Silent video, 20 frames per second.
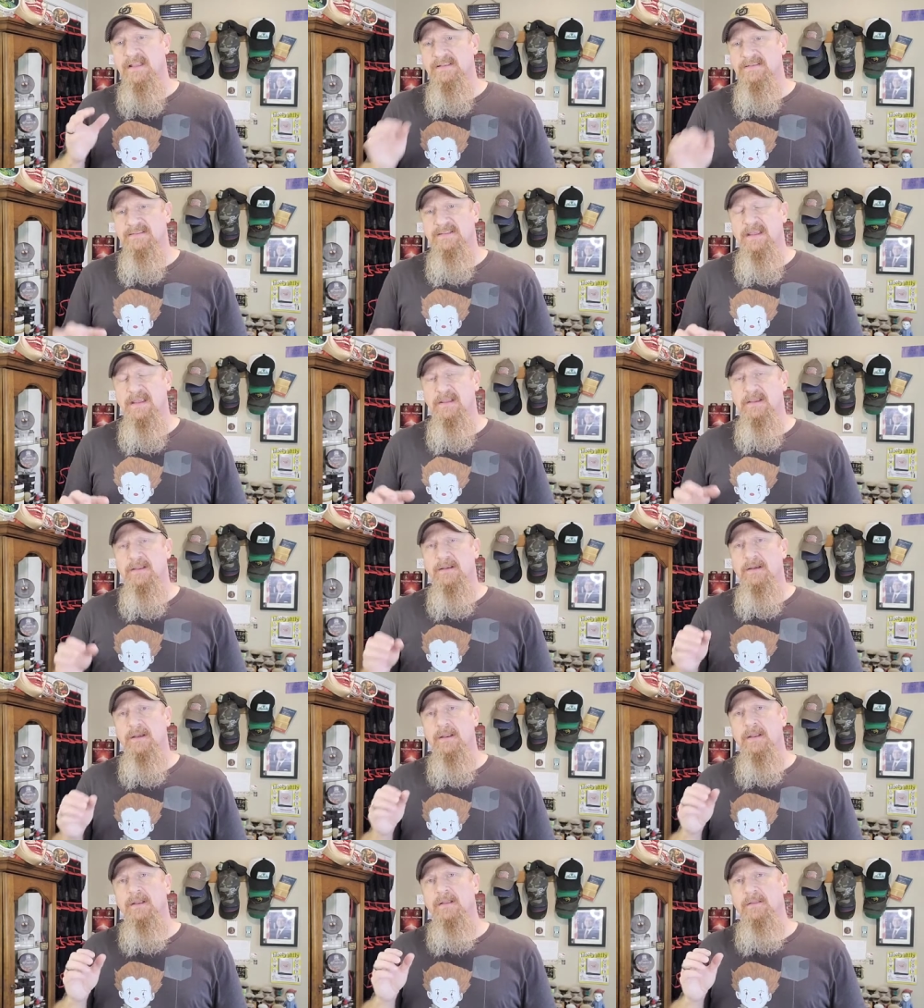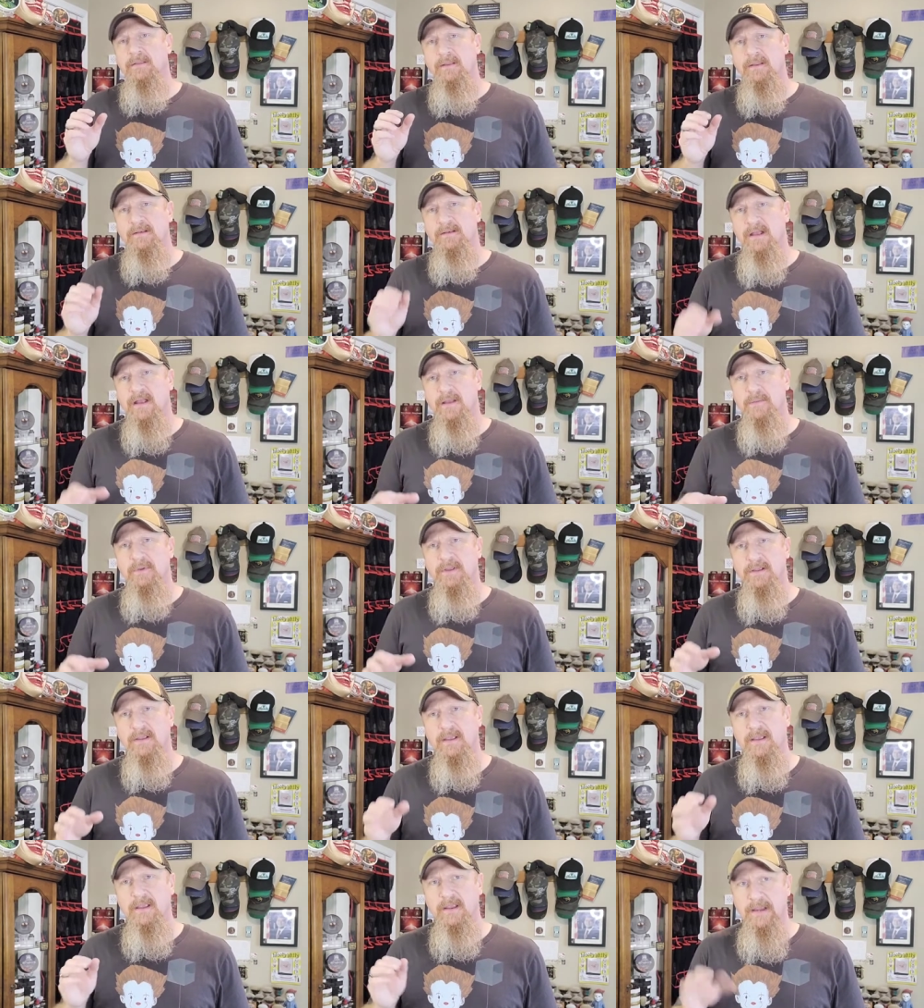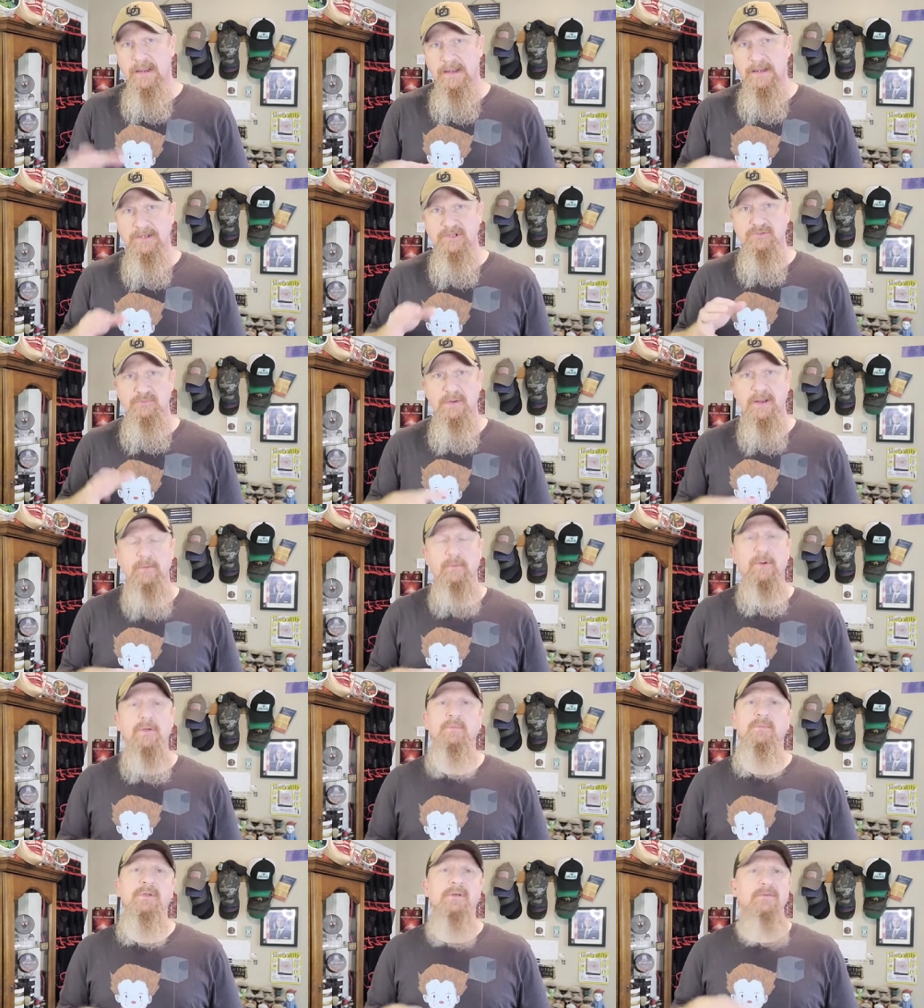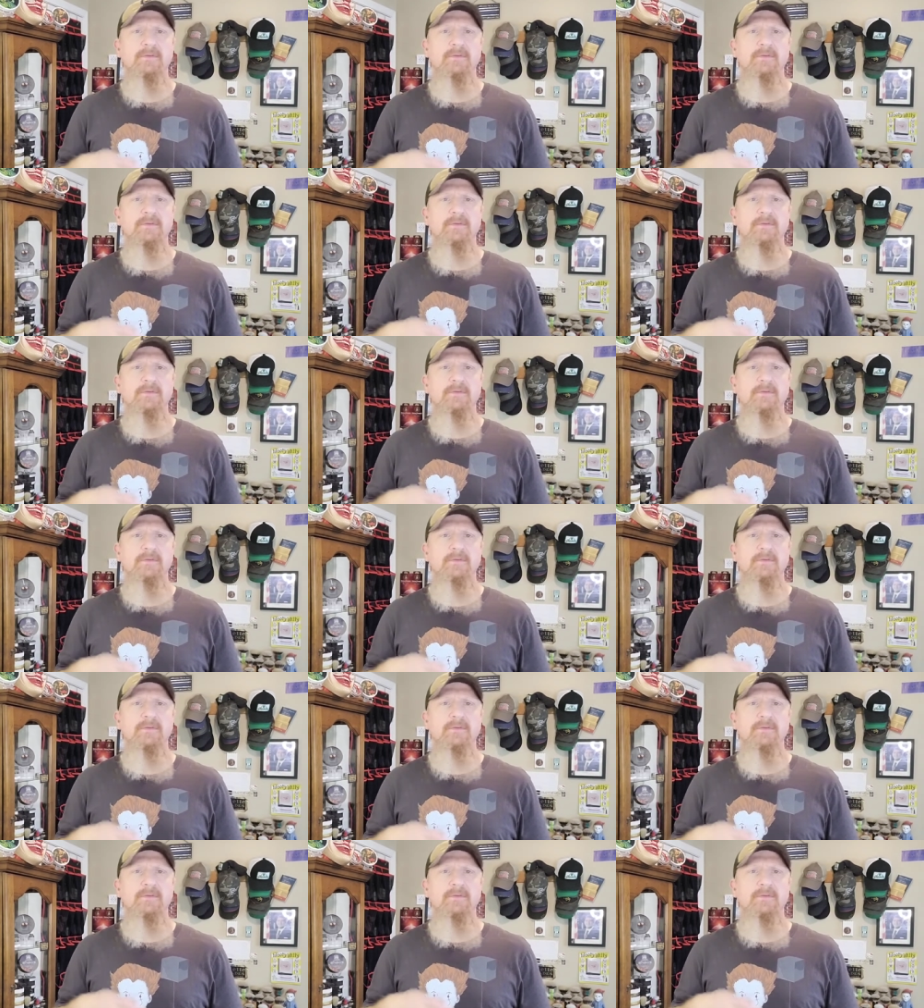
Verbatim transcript: has taken the atomic age bay rum.